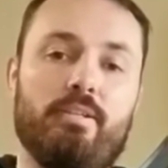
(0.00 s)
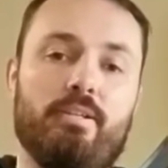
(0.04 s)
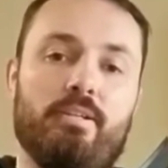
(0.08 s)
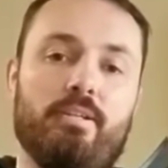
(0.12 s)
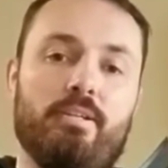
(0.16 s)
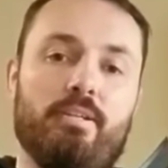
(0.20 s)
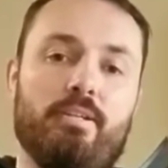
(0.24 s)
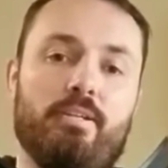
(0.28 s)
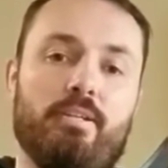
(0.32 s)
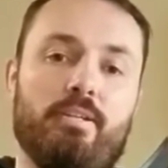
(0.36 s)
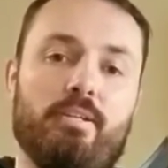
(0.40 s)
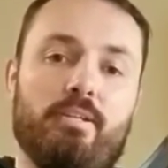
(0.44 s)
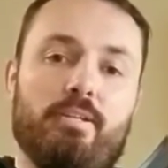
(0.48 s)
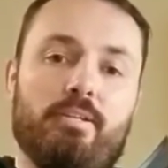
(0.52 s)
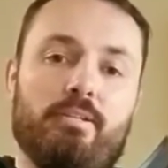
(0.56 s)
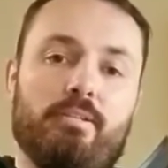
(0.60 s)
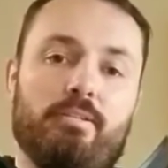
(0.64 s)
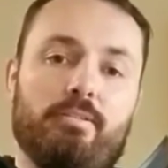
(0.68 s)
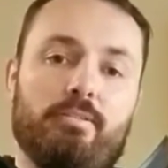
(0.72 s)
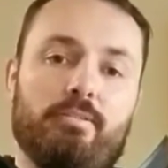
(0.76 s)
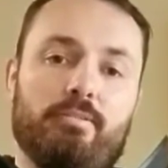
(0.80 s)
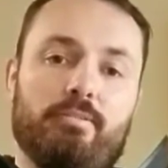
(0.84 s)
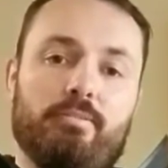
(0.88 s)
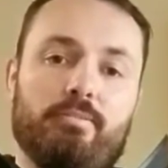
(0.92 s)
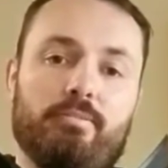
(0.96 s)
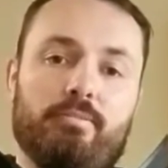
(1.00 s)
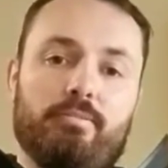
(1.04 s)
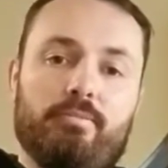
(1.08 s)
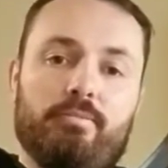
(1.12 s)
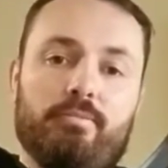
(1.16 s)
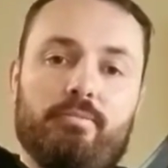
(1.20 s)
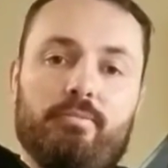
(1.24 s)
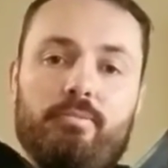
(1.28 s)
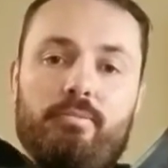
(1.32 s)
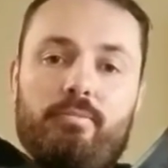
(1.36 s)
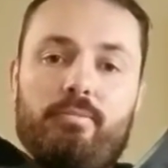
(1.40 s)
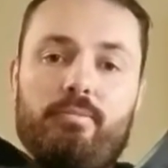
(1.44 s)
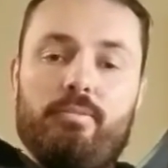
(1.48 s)

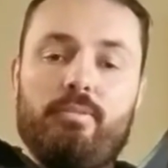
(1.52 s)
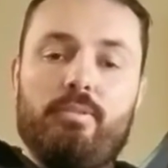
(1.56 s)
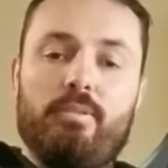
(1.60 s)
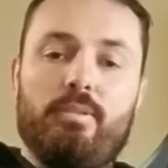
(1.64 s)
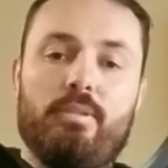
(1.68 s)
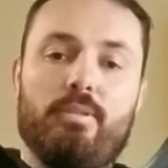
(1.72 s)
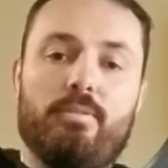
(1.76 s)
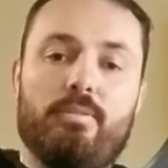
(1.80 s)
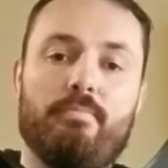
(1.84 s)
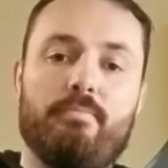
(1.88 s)
[no speech]